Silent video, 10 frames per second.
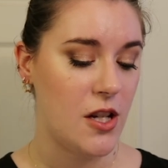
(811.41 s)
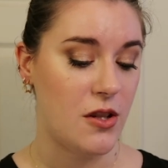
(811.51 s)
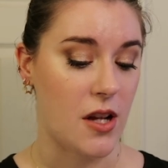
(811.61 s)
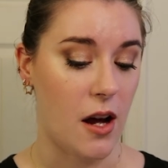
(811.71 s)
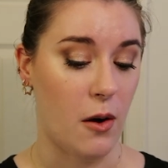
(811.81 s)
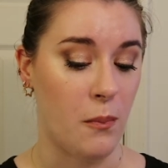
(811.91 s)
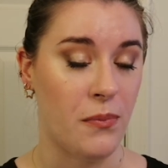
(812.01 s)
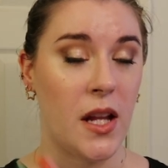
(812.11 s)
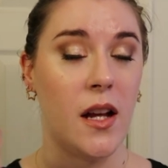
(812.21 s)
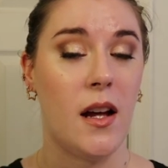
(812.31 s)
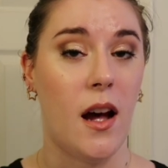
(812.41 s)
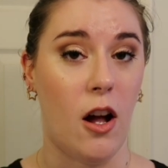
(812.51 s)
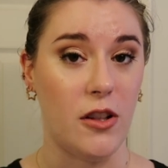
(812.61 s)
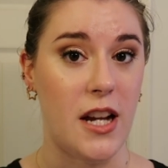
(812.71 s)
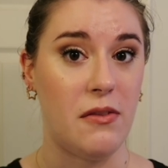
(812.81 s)
So
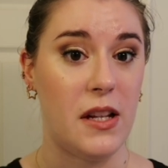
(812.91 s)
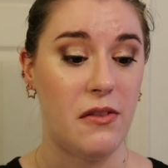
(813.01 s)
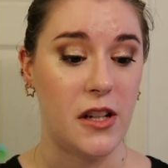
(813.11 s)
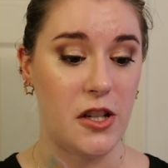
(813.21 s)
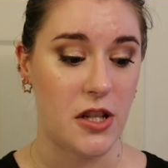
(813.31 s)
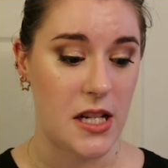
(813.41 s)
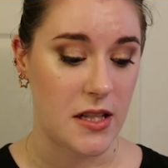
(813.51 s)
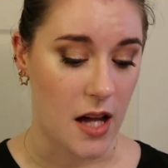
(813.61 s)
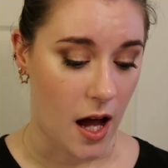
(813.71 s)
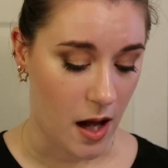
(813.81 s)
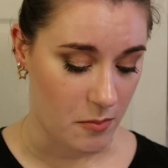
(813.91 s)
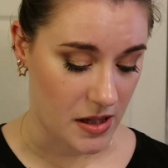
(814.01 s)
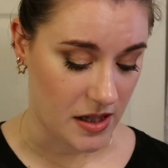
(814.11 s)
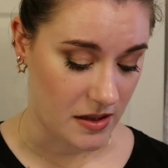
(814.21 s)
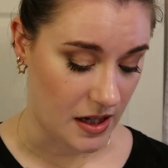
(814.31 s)
I'll definitely finish these up
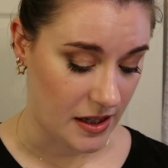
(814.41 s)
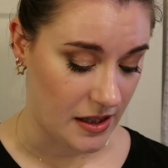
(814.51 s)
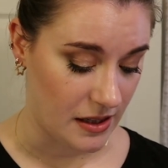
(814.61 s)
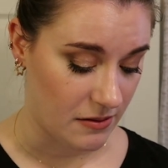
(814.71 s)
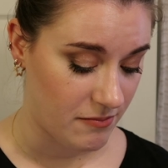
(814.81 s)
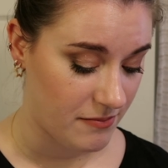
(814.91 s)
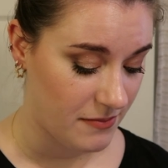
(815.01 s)
because I